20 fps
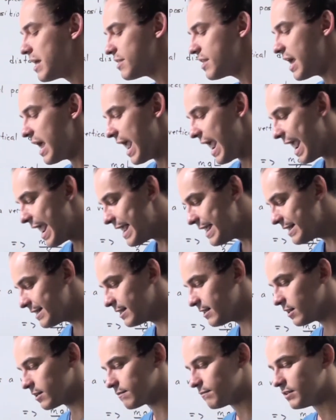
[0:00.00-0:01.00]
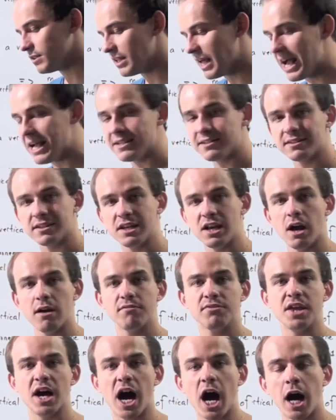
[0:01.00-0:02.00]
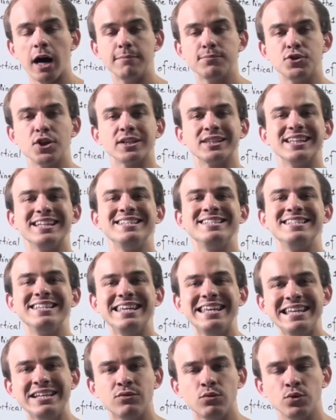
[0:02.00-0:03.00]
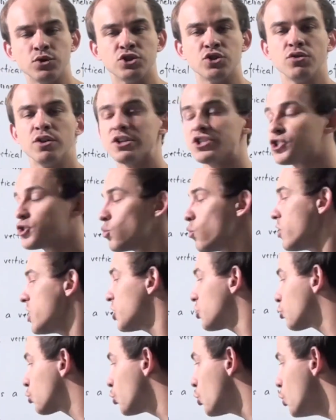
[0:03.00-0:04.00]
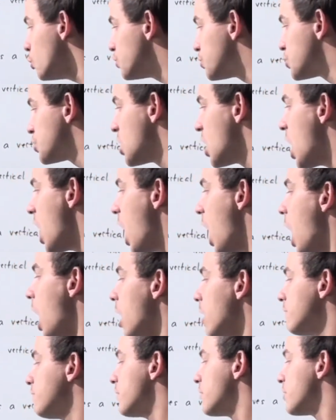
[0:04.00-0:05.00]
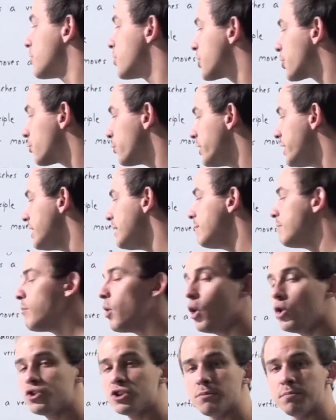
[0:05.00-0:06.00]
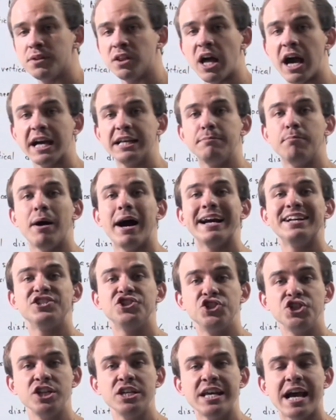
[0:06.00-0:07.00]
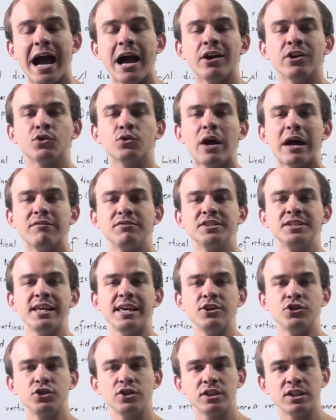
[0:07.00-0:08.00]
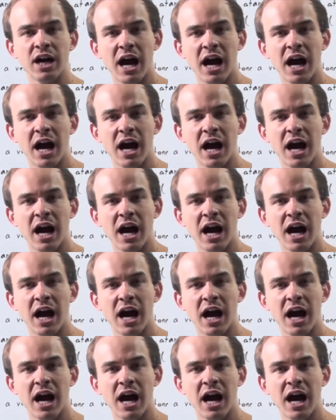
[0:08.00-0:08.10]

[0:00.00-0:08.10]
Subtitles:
The angular velocity of the object is equal to the square root of 3 multiplied by g, our gravitational